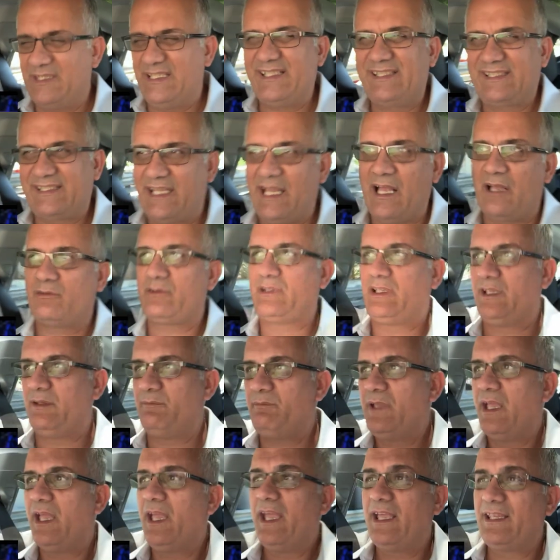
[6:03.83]
discount
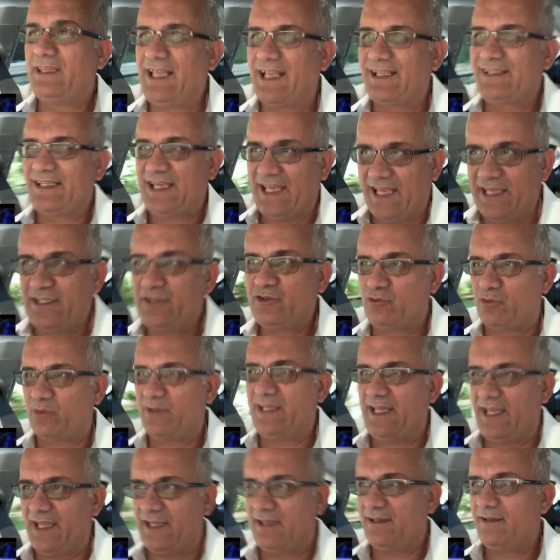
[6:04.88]
him, and that's Andrew
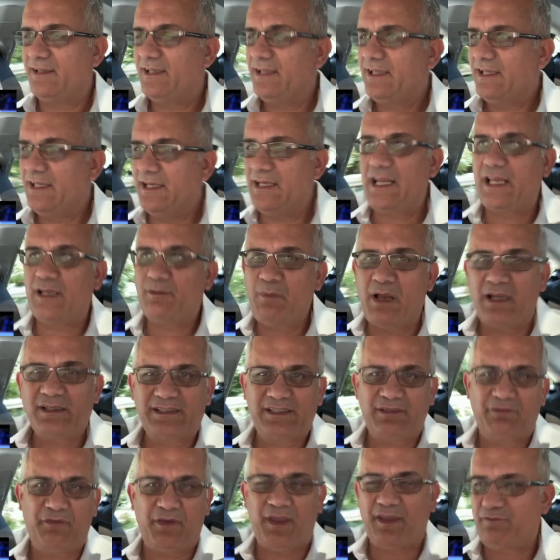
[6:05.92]
Yang, Elon
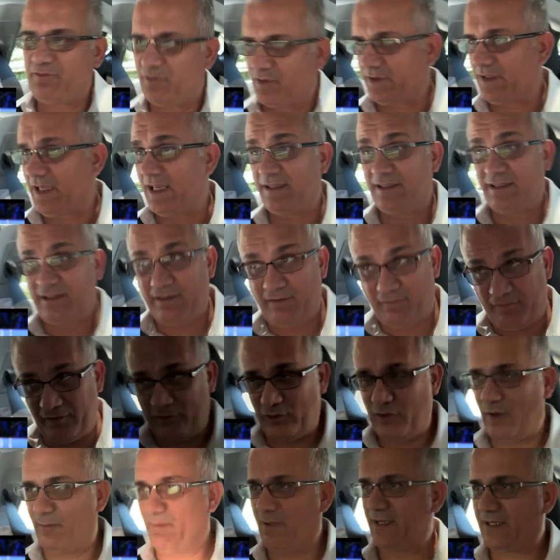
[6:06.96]
Musk's favorite. I did a
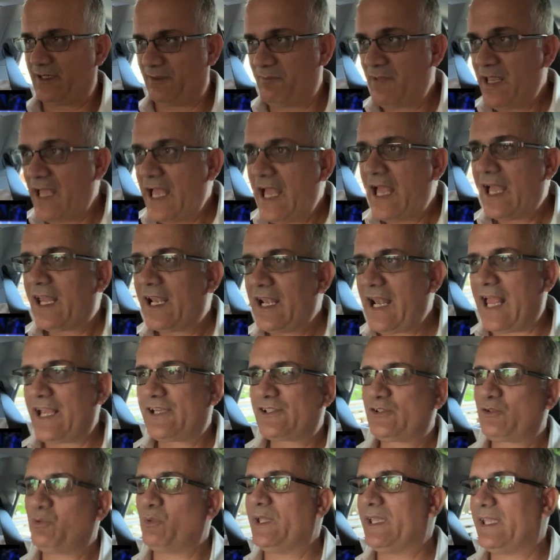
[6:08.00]
video about him
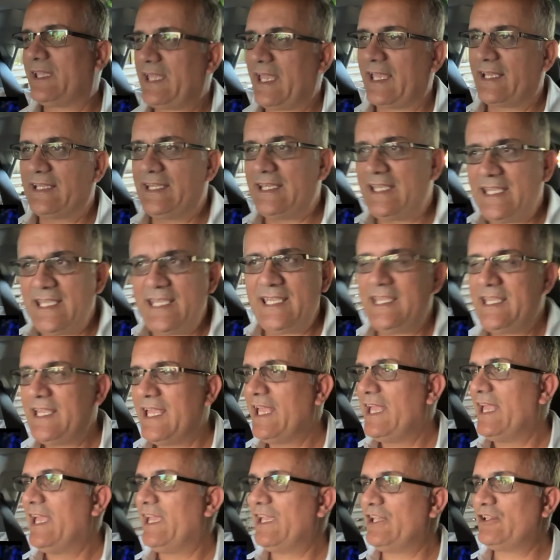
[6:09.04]
last week, and he
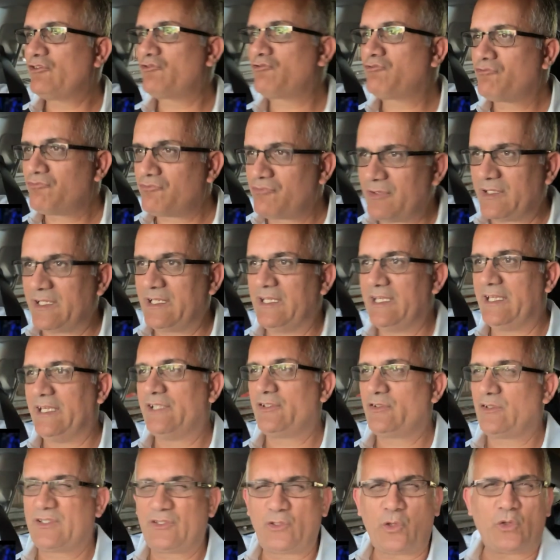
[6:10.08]
is really
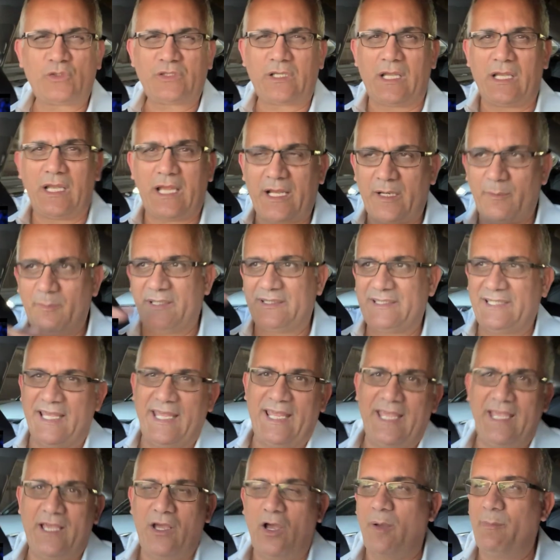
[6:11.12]
interesting. He talks a lot about
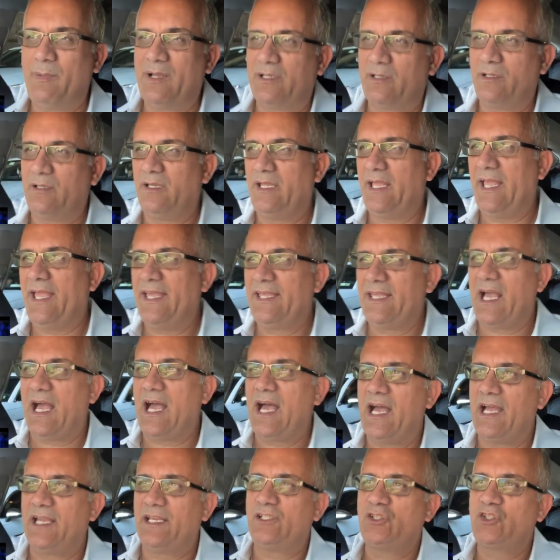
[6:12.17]

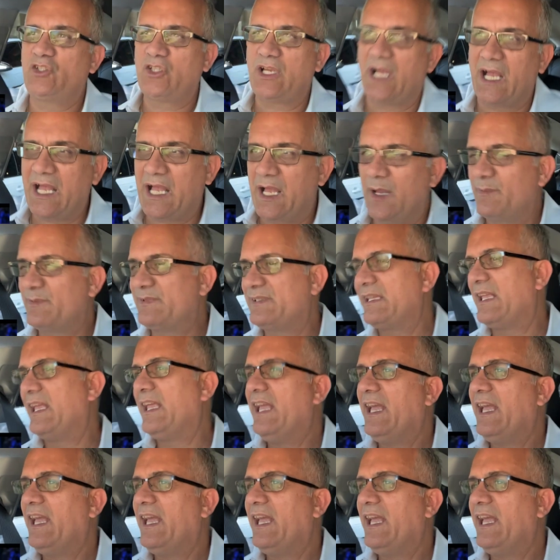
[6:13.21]
AI, jobs,